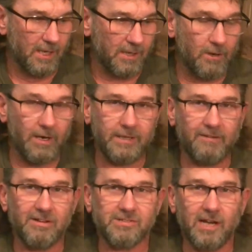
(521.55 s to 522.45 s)
go ahead and
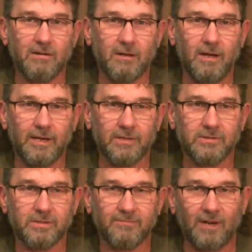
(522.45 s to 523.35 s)
give his channel a like. It's
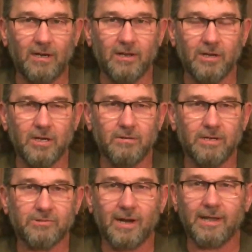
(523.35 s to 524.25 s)
fairly new, and
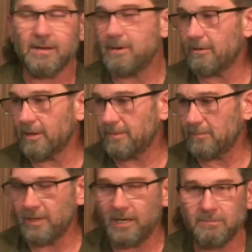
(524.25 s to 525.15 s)
he's trying to get it built up. I'm
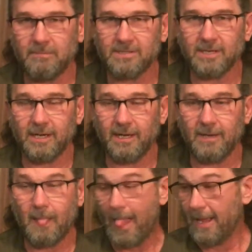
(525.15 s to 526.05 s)
going to help him best I
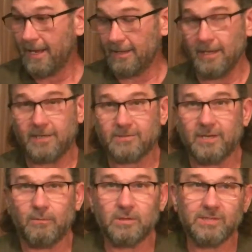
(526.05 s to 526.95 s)
can. And like I
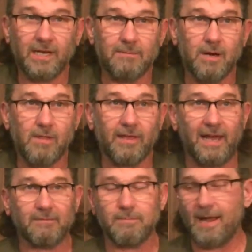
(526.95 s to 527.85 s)
said, once I get my other
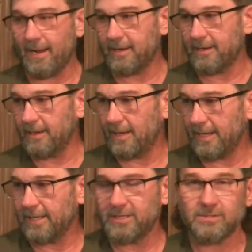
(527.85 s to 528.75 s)
camera back, and I
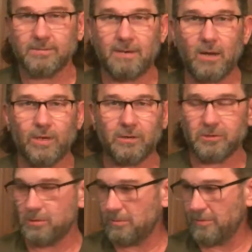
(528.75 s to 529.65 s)
get this about a week or
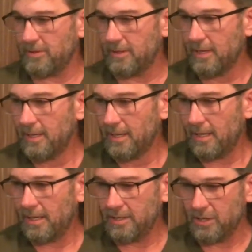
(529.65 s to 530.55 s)
two
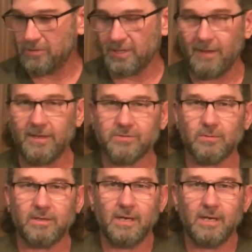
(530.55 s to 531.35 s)
on you saw this one,